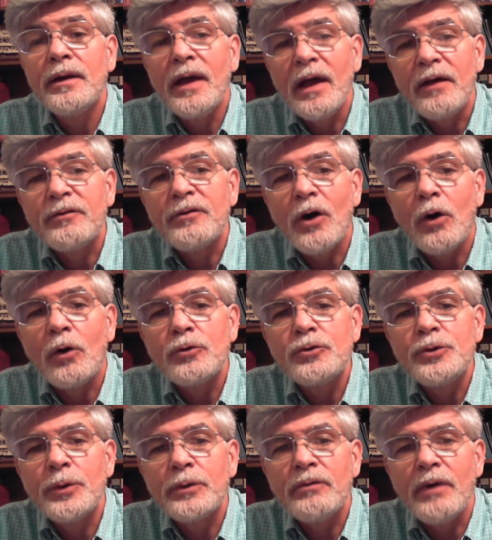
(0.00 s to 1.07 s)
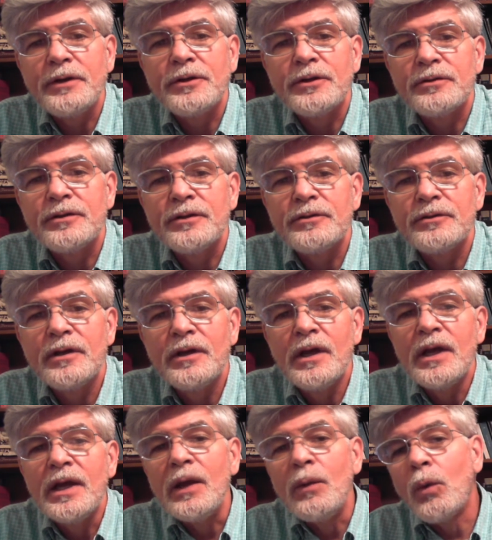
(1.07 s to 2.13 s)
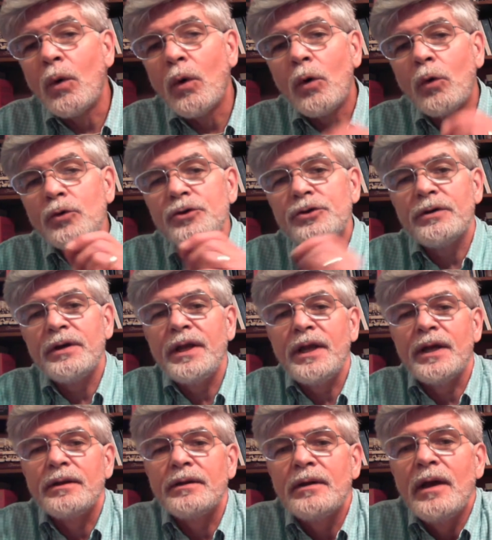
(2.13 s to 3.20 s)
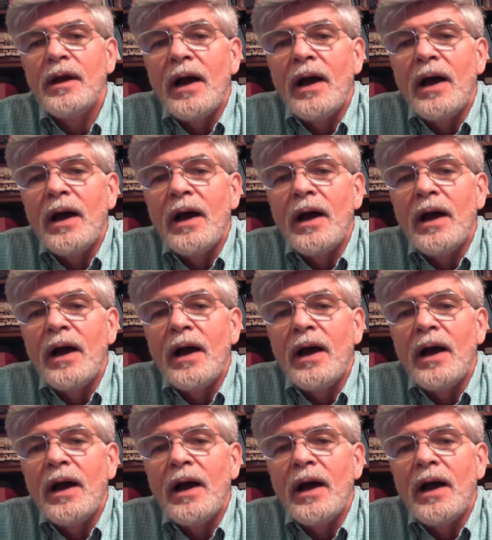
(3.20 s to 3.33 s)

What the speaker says: have called you in righteousness, and will hold your hand.